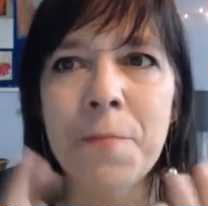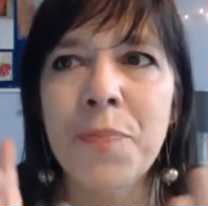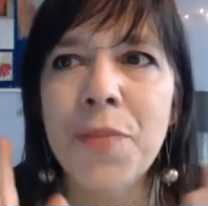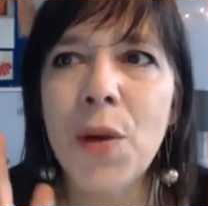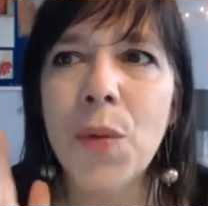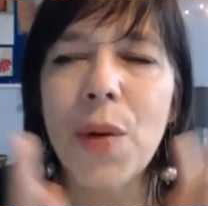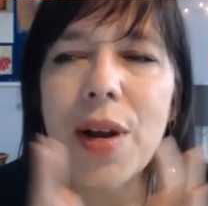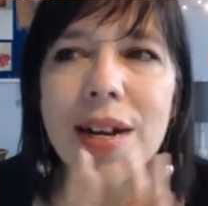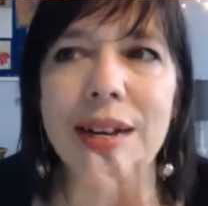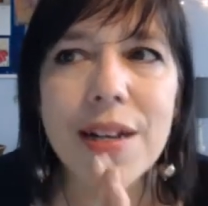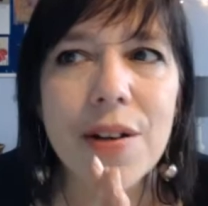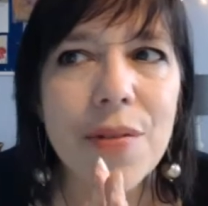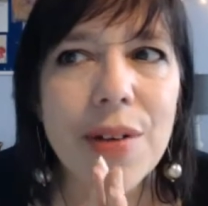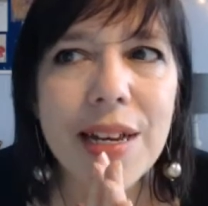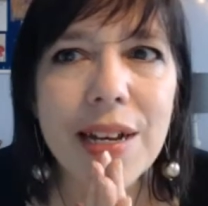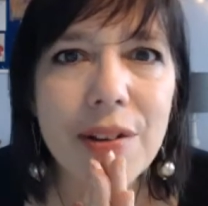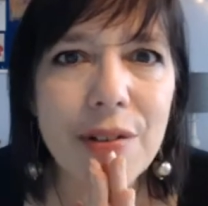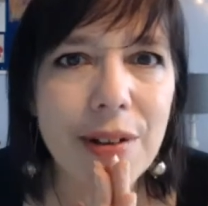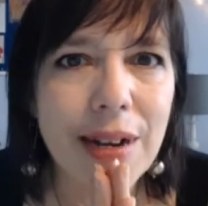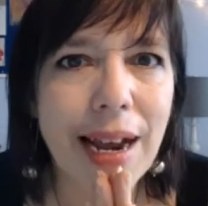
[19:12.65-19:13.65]
Where can we
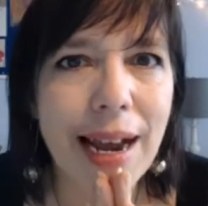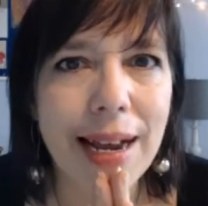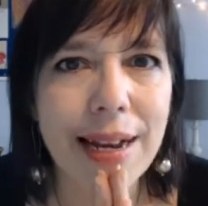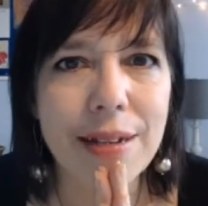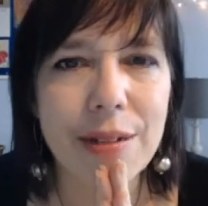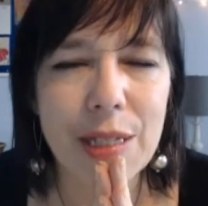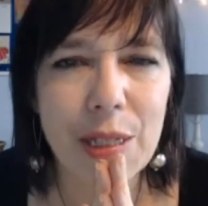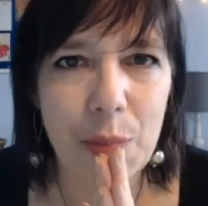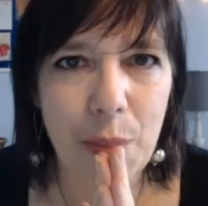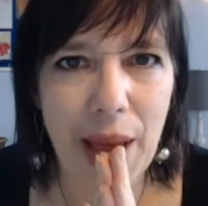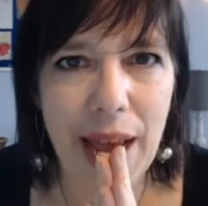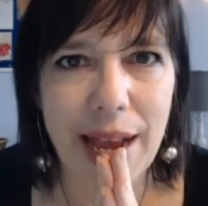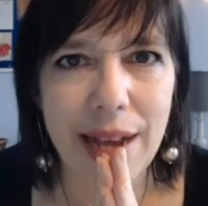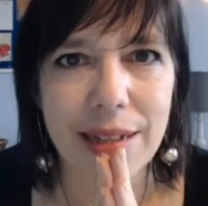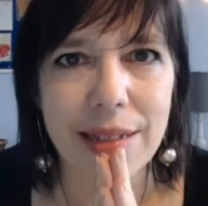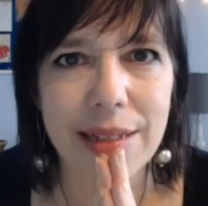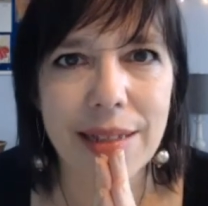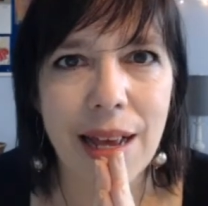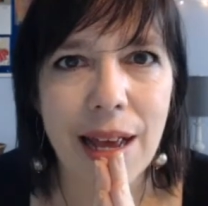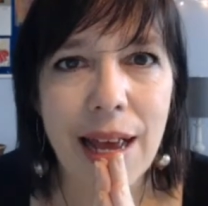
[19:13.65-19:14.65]
create a
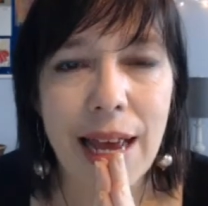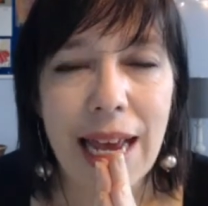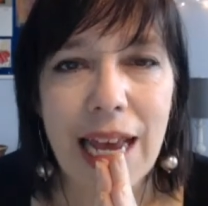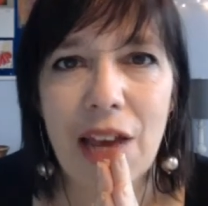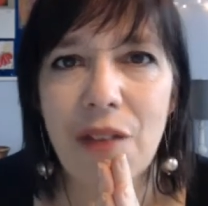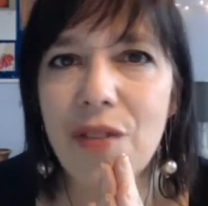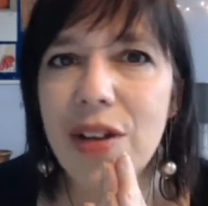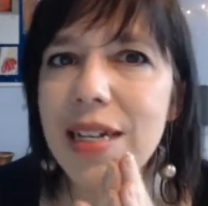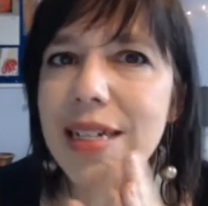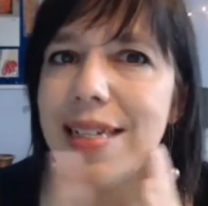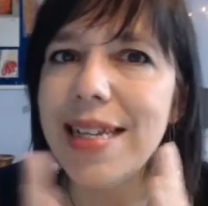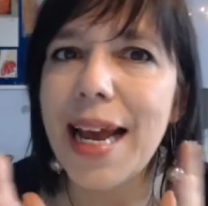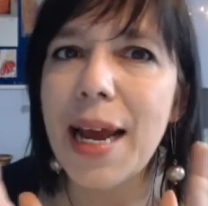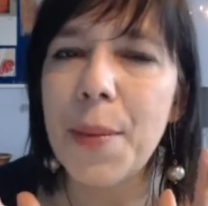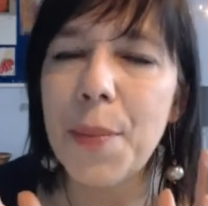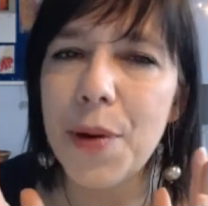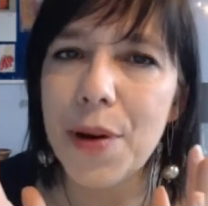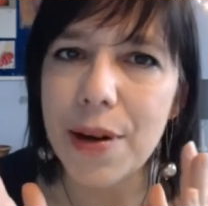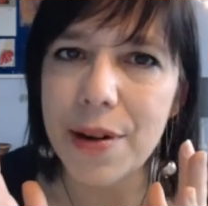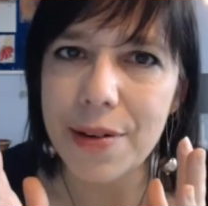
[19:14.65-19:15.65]
space, even a
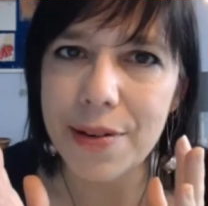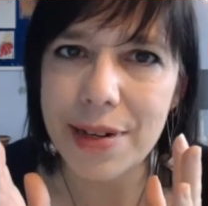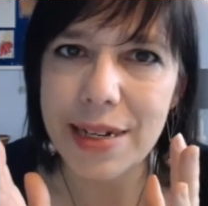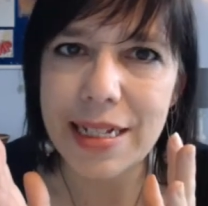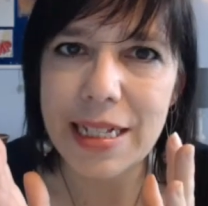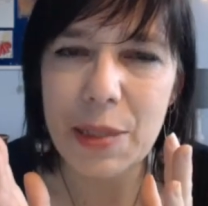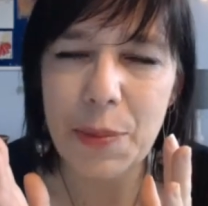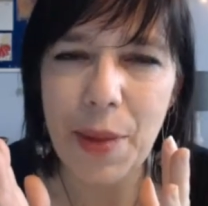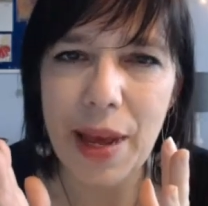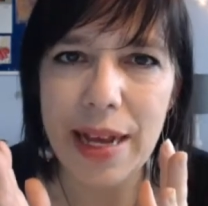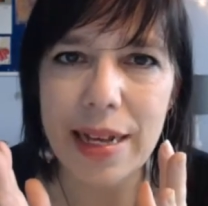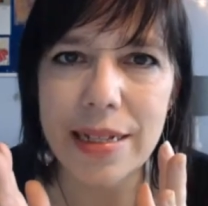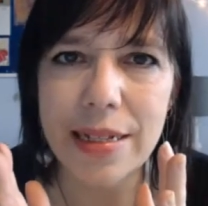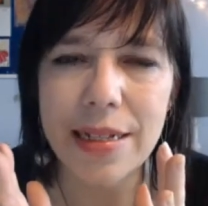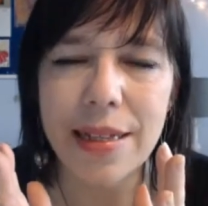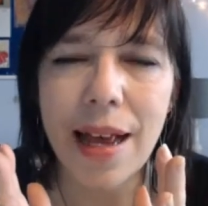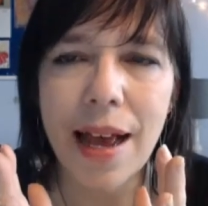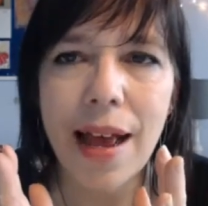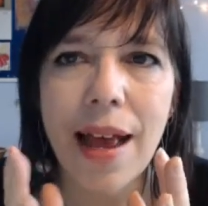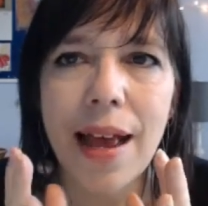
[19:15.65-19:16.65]
temporary space,
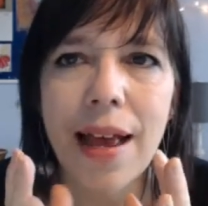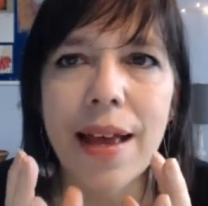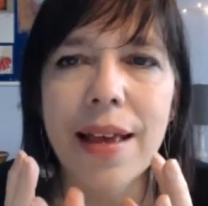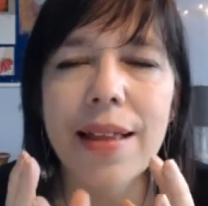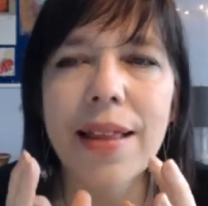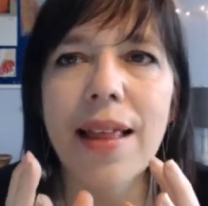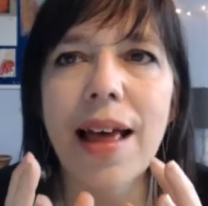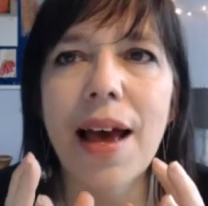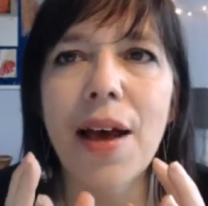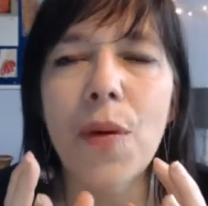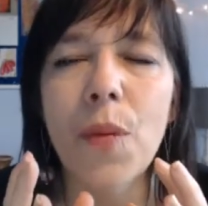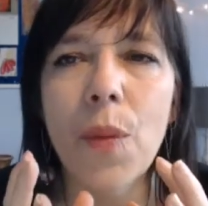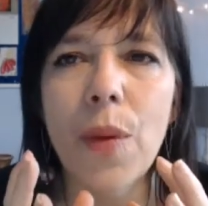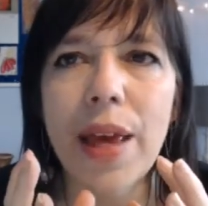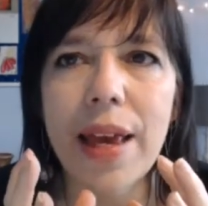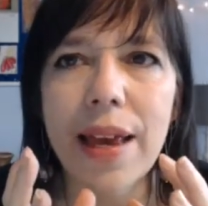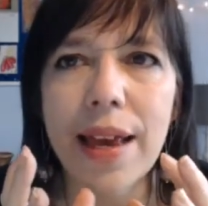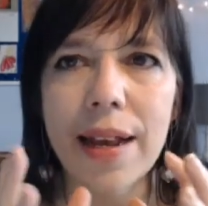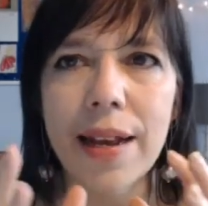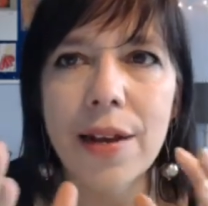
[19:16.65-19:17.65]
that we
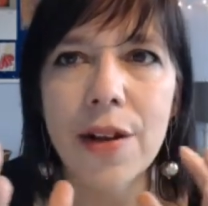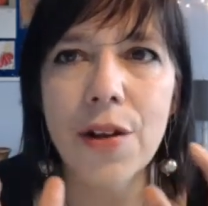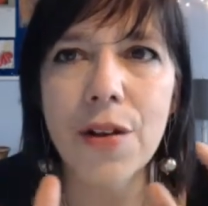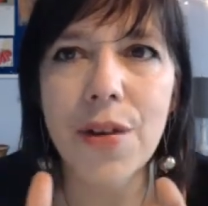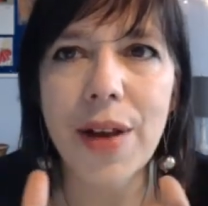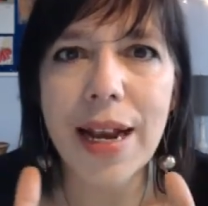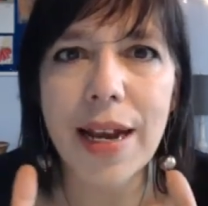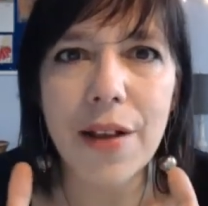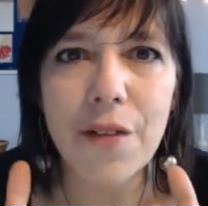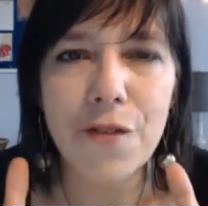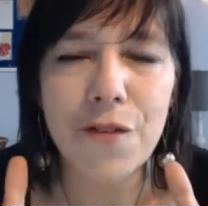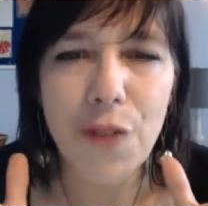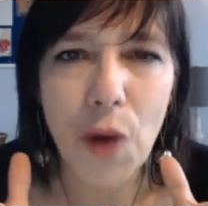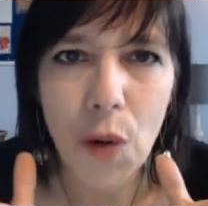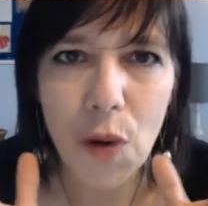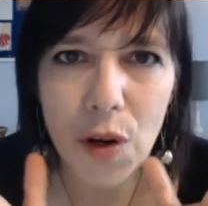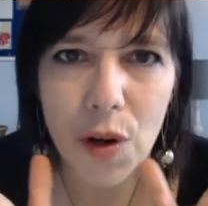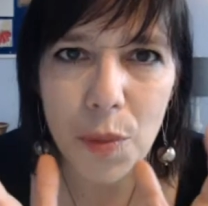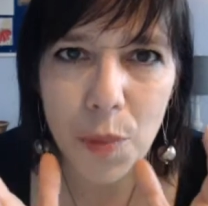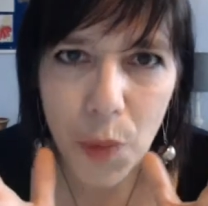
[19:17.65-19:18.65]
can create a
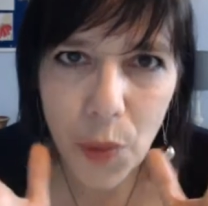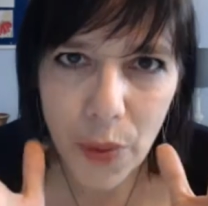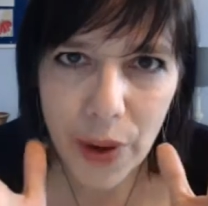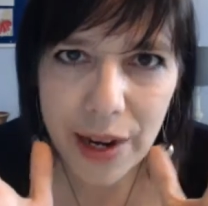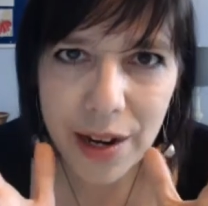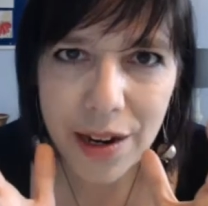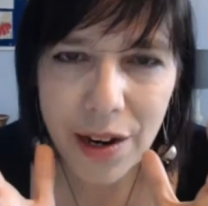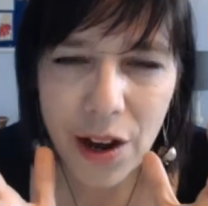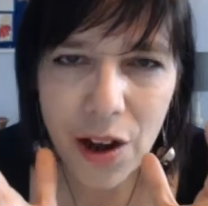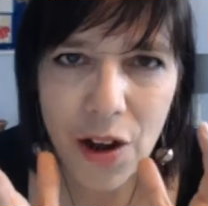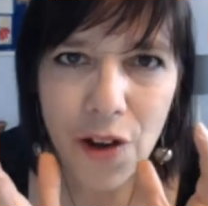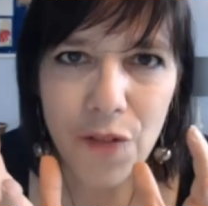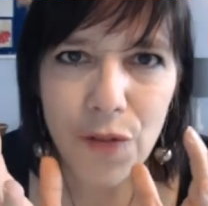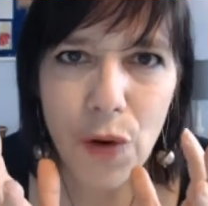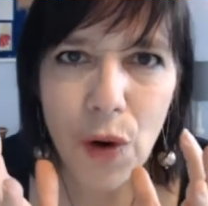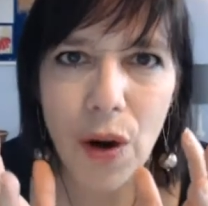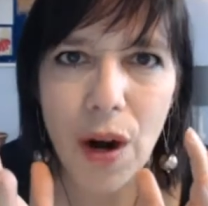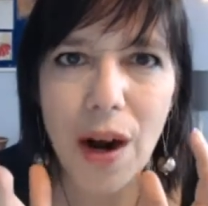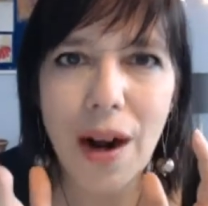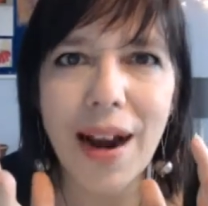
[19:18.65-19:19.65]
focal point
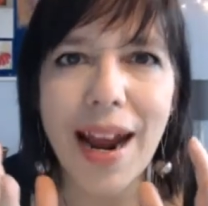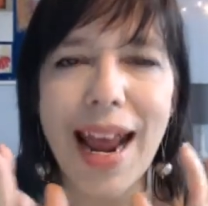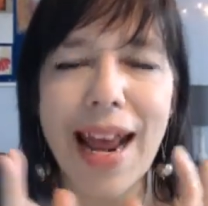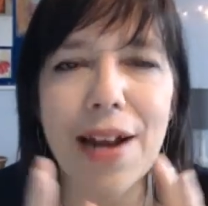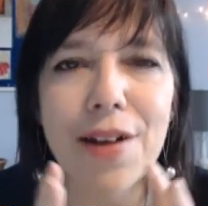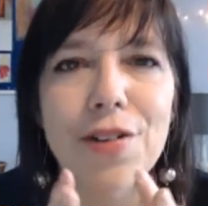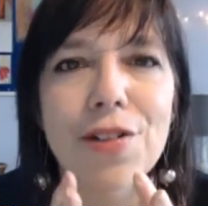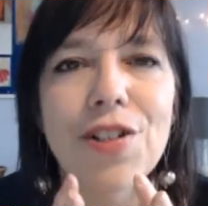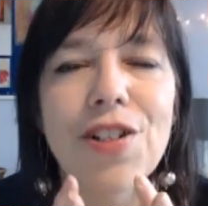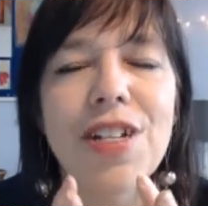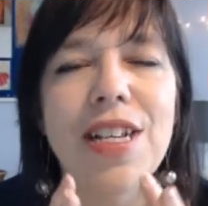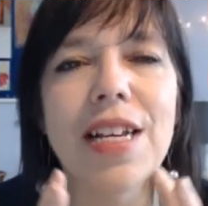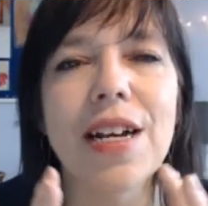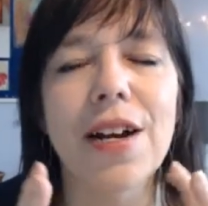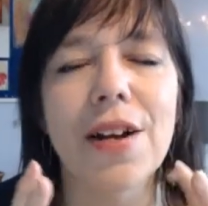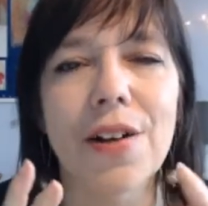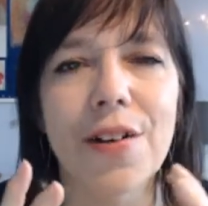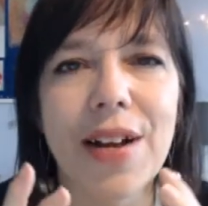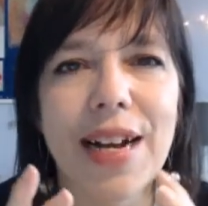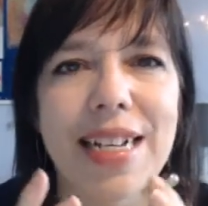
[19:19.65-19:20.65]
for our energy, our
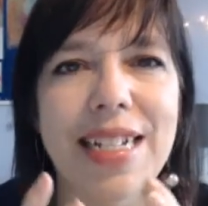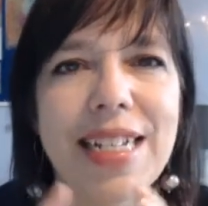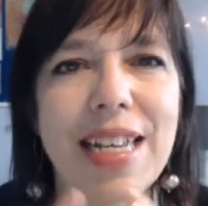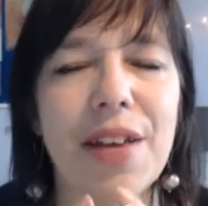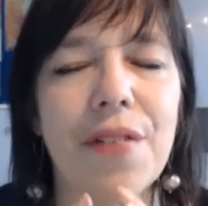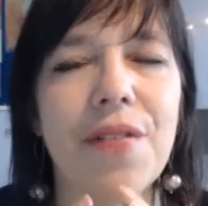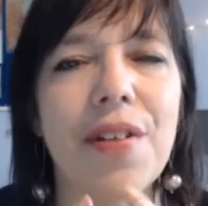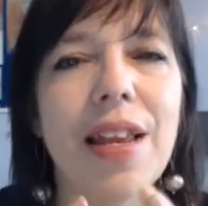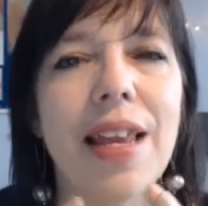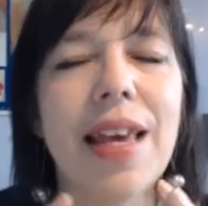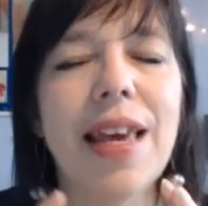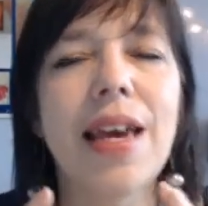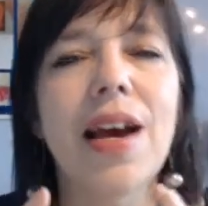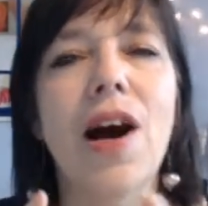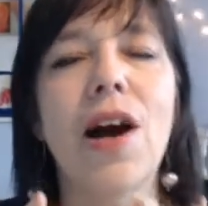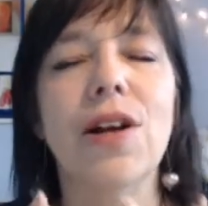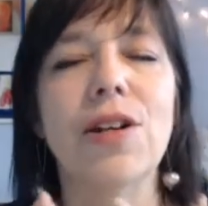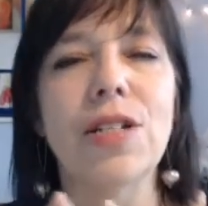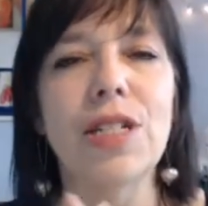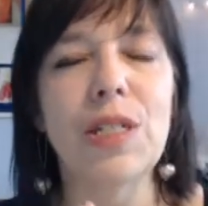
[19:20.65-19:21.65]
creativity,
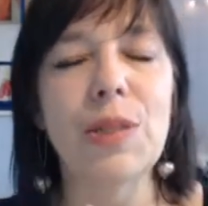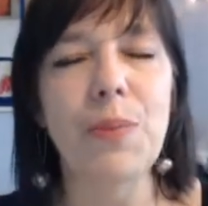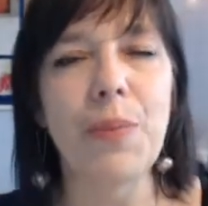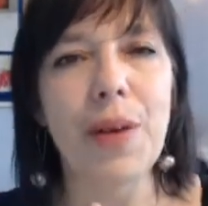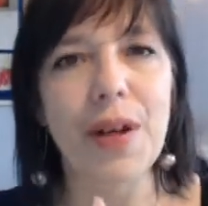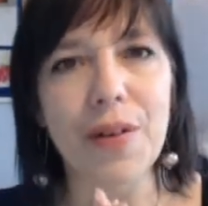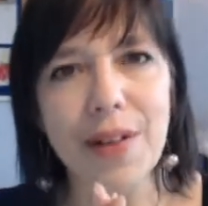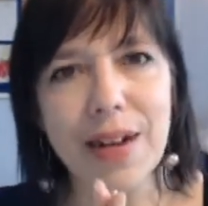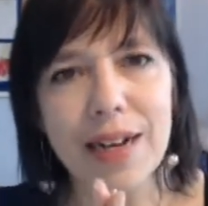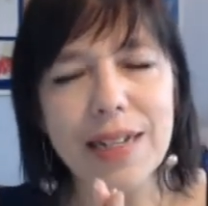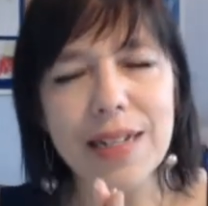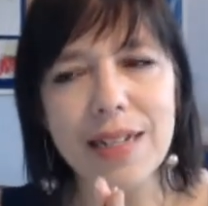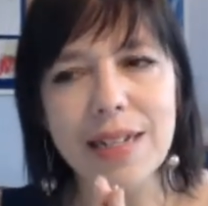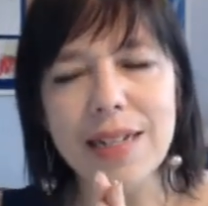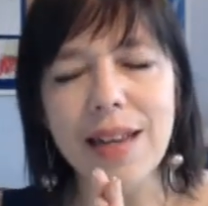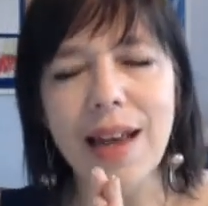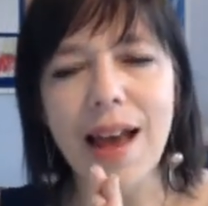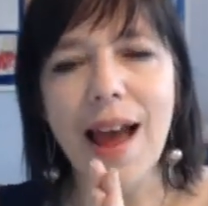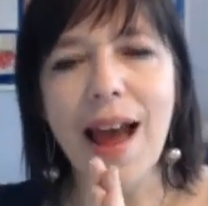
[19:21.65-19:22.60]
our spirit?